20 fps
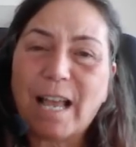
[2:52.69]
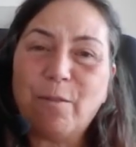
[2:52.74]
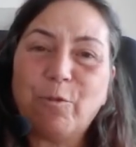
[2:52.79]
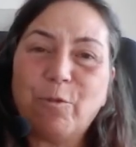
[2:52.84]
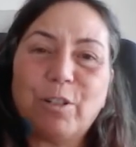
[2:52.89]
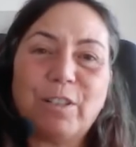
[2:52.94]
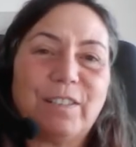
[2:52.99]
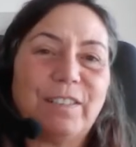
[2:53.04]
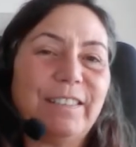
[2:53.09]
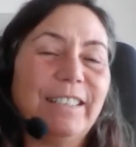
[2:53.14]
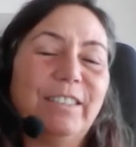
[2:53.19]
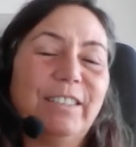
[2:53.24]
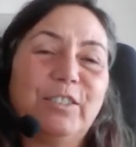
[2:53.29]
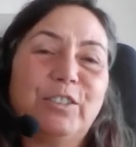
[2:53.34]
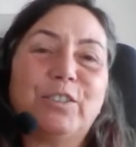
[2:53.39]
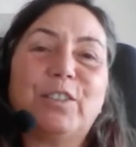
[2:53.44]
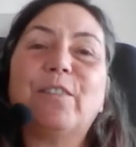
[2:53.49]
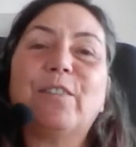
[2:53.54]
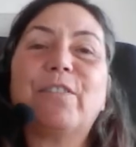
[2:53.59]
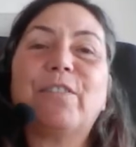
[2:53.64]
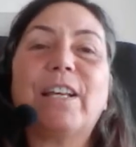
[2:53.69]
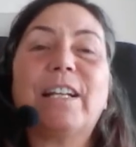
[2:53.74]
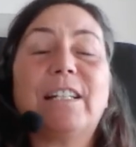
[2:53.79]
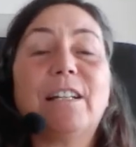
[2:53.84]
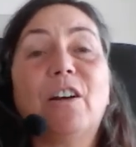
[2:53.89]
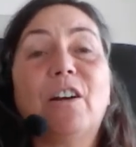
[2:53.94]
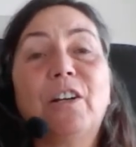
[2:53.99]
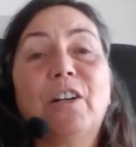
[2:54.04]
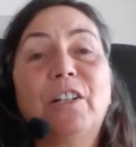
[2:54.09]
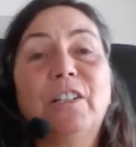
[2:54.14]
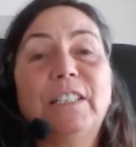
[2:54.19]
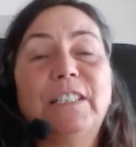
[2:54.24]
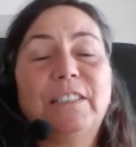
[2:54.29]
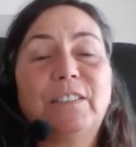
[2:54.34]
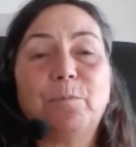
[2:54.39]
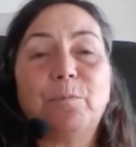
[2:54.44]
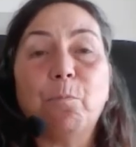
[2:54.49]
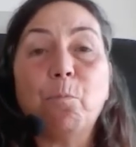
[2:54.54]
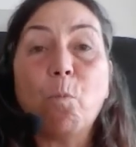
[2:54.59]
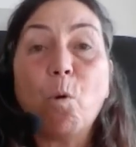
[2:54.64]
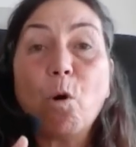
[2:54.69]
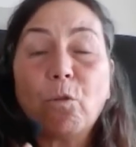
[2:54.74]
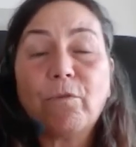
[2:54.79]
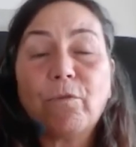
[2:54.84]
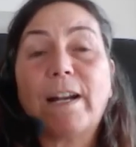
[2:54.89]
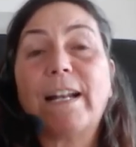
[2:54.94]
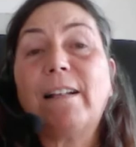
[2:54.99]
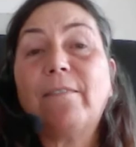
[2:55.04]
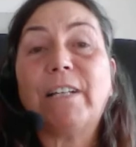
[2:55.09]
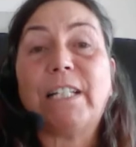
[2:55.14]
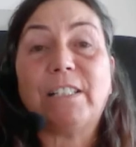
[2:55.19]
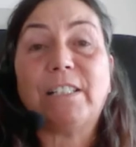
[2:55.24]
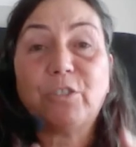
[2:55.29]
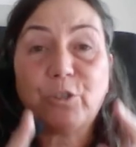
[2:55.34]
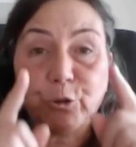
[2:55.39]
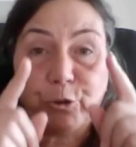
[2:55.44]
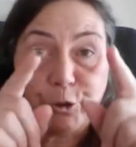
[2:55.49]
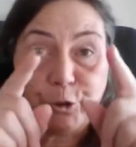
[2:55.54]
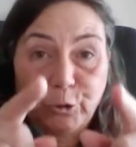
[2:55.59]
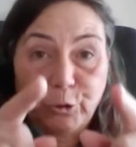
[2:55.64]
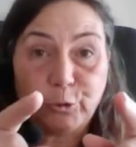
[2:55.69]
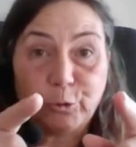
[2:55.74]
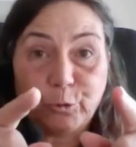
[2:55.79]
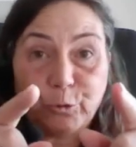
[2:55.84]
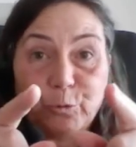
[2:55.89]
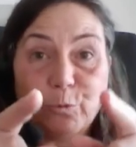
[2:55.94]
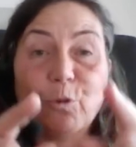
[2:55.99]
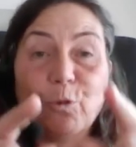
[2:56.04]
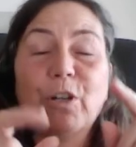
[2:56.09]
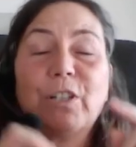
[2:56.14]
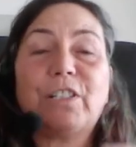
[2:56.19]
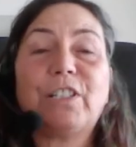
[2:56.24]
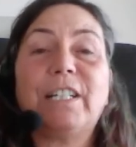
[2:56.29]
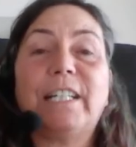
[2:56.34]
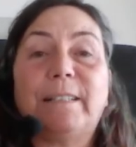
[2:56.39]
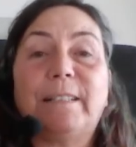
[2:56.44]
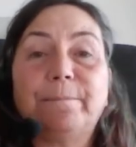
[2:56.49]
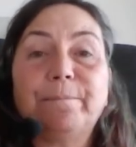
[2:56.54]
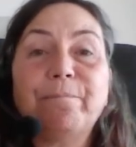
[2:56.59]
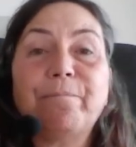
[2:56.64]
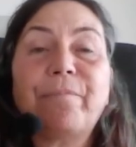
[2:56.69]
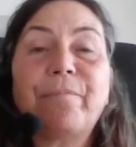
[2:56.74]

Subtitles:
I want to sell stuff that is more relevant to you watching.